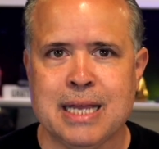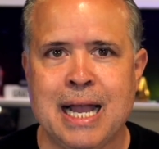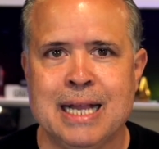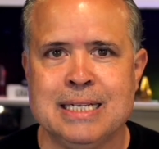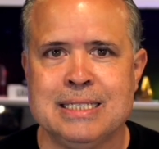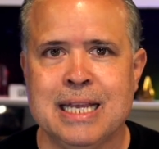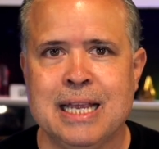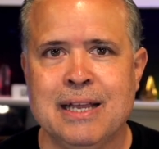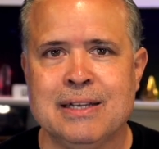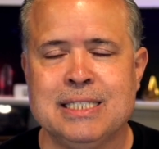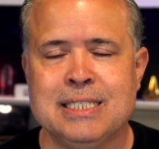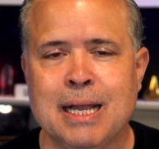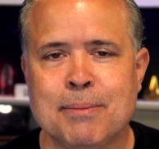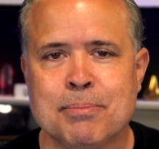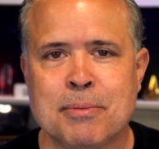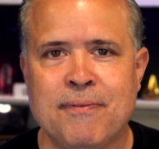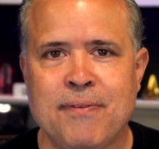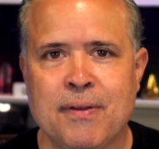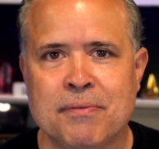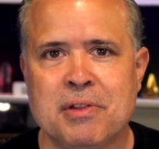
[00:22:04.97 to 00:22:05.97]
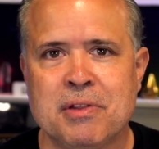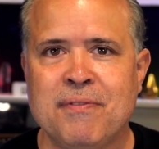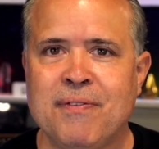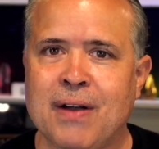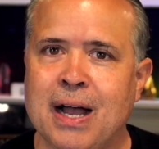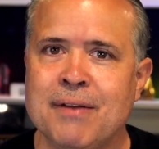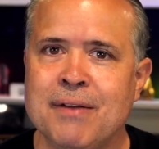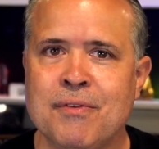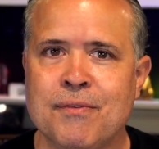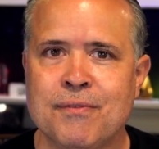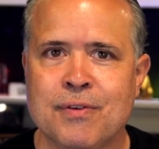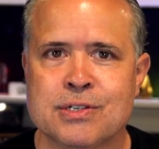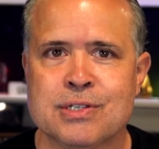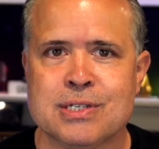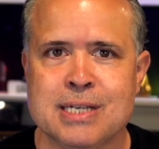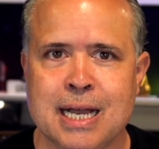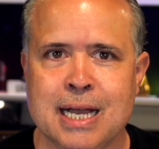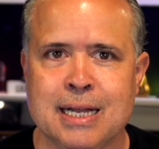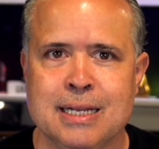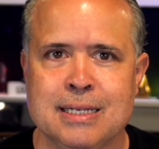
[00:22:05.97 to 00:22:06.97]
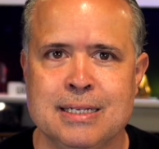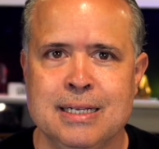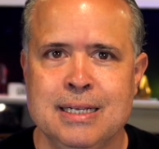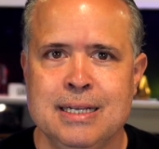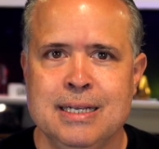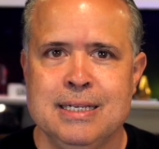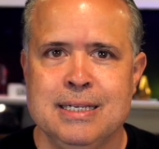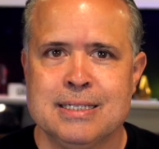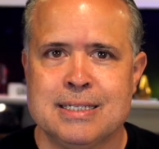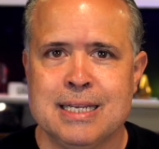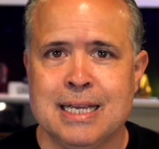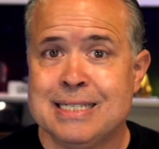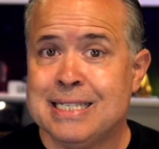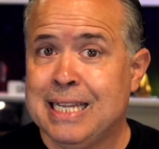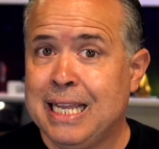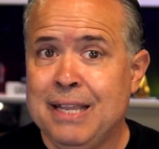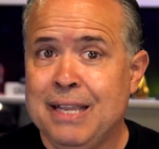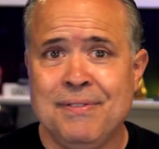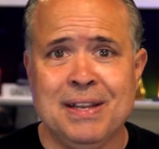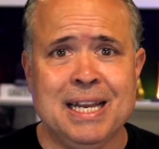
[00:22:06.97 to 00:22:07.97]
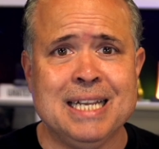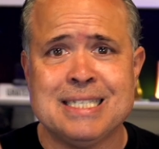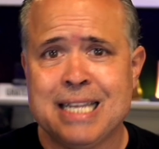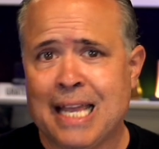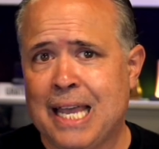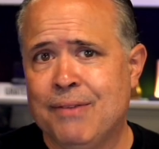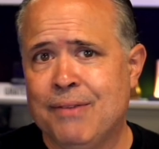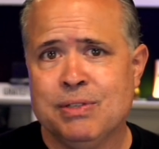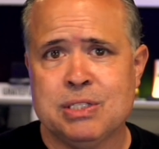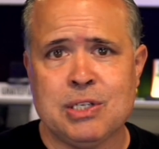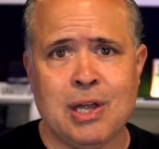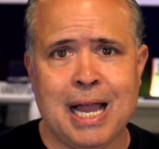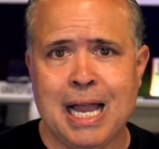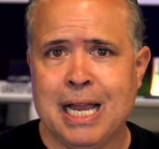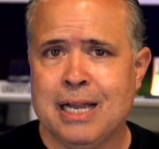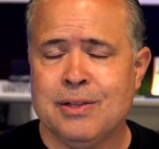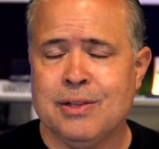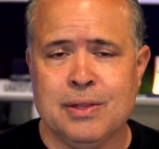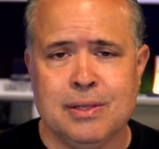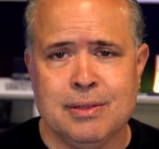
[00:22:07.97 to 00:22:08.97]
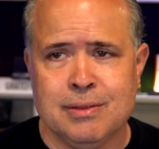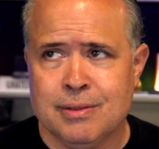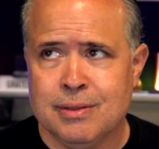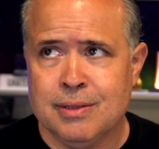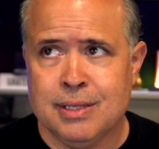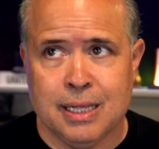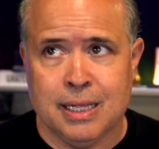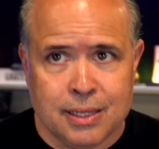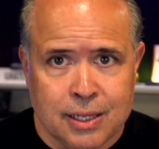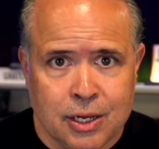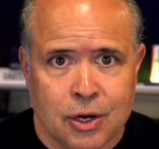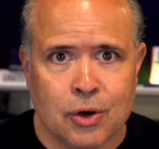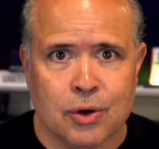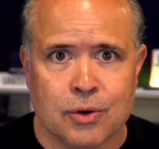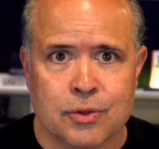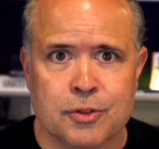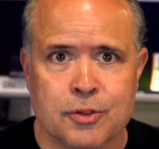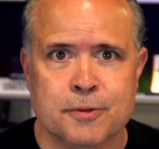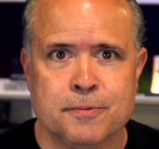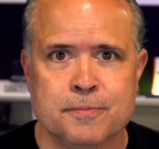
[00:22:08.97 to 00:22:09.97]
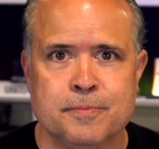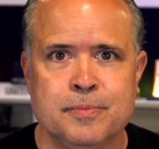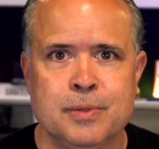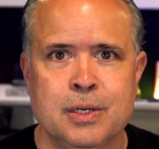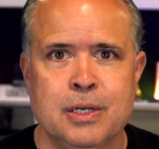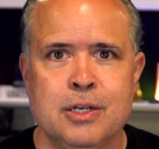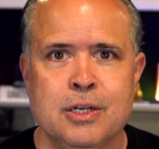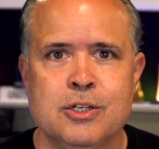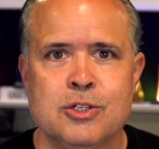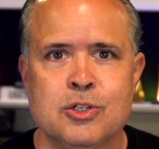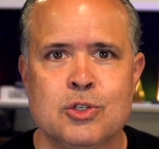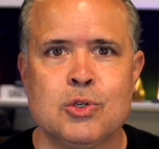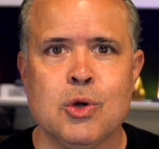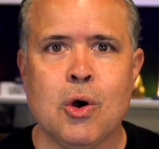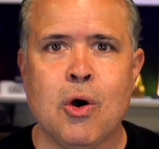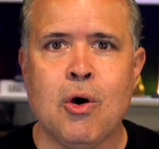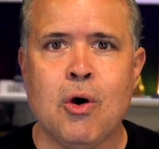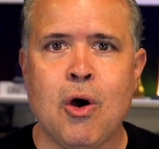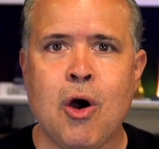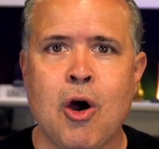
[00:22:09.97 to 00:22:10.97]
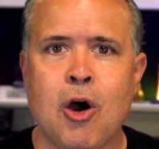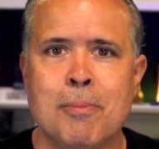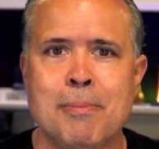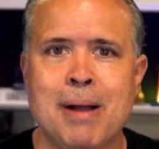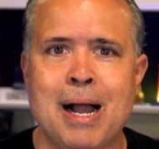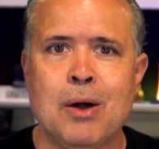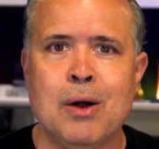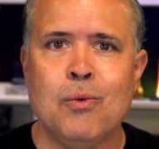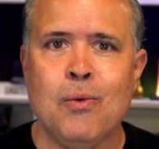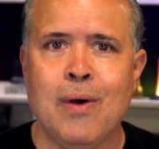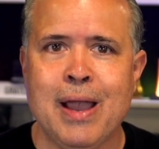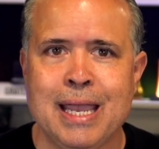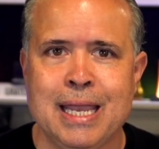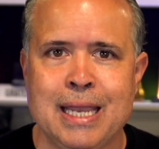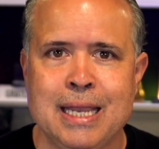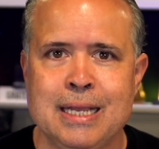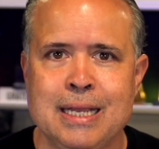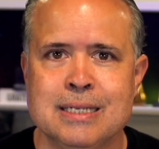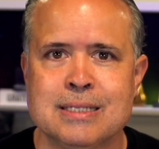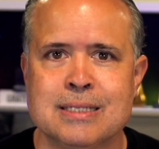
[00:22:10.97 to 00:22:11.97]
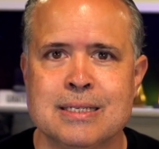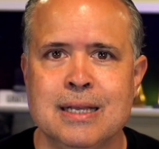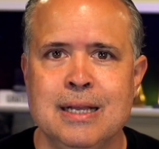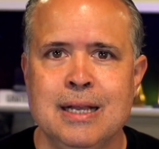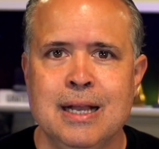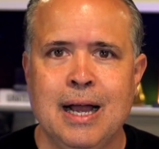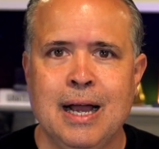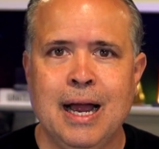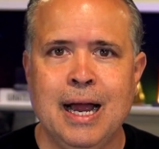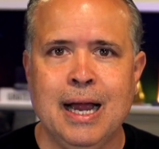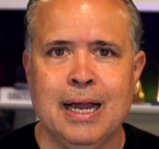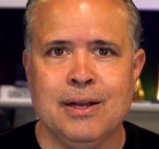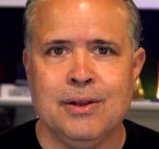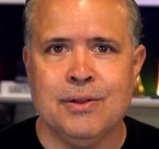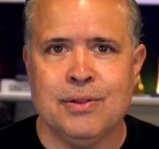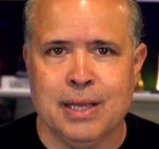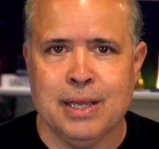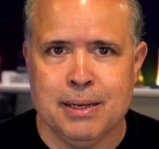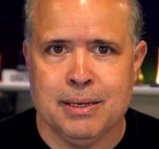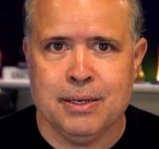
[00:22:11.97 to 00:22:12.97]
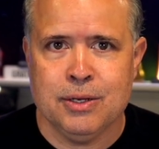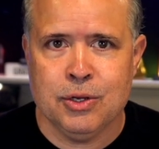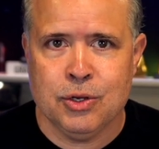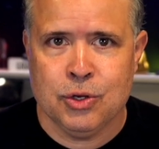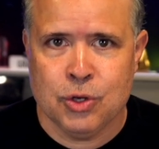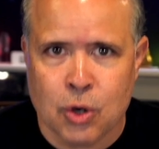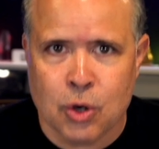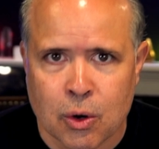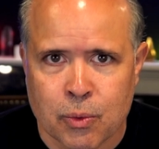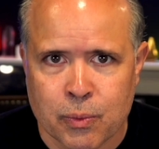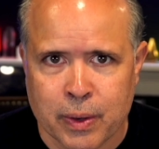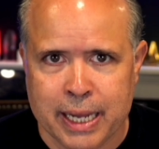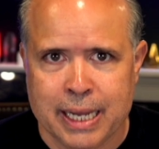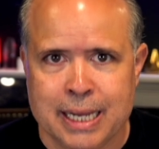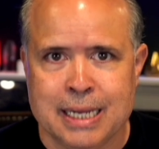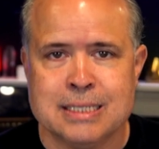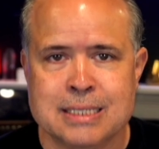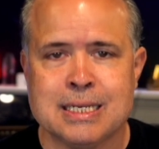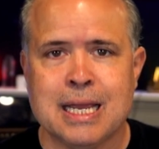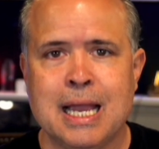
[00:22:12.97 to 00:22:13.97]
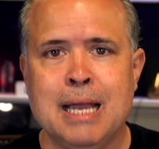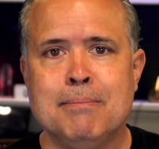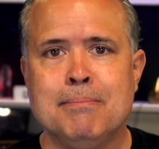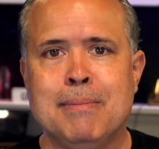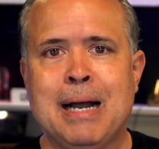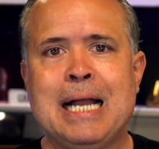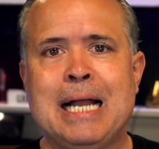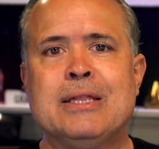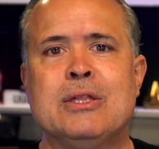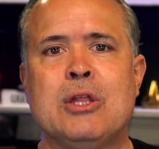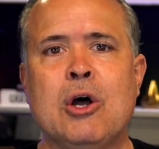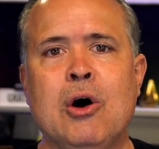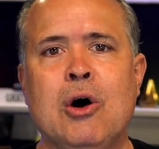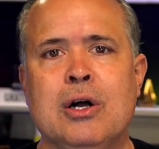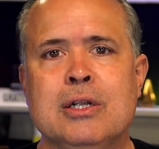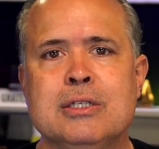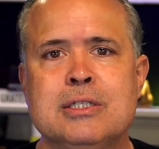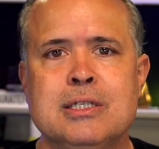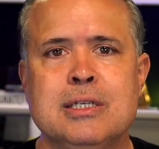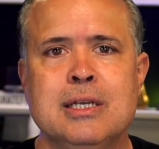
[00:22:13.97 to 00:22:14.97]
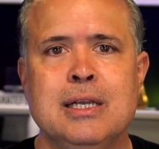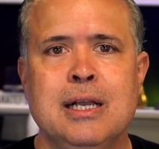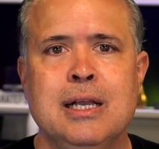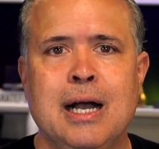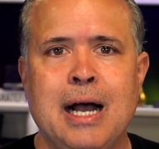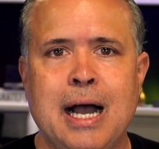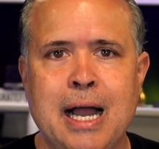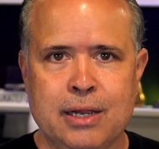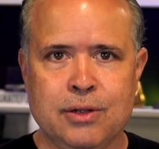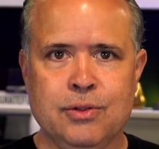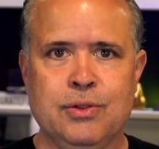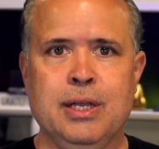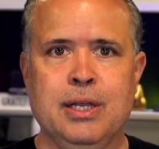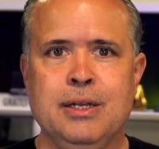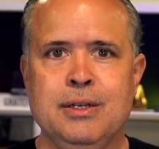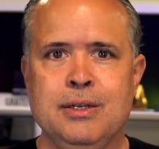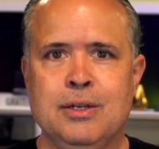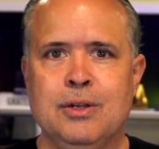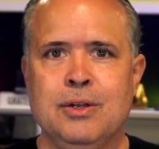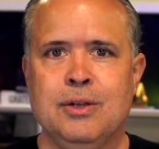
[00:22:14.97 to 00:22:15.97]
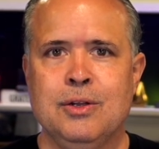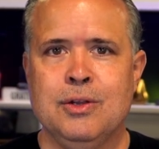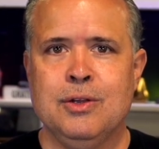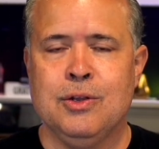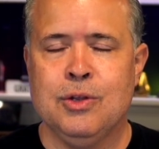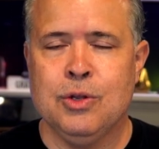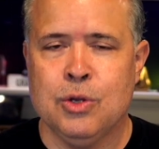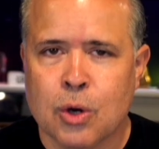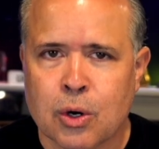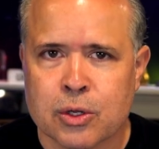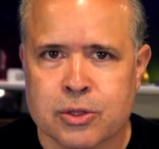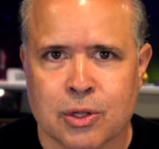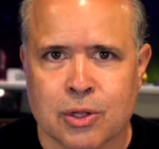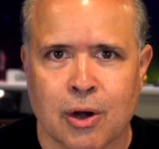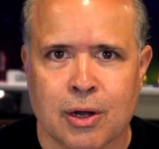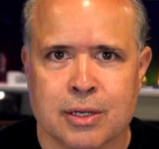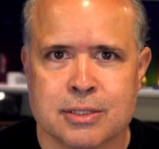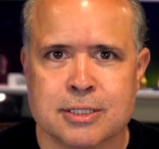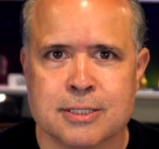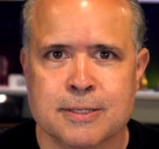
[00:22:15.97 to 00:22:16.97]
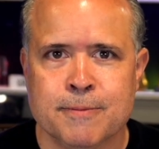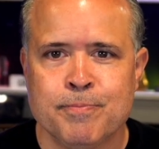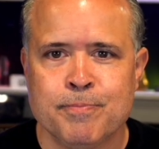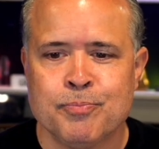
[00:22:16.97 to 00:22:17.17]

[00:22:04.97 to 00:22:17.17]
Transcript: Isaiah chapter 55 and verse 9 says, even as the heavens are higher than the earth, so are my ways higher than your ways, and my thoughts higher than your thoughts.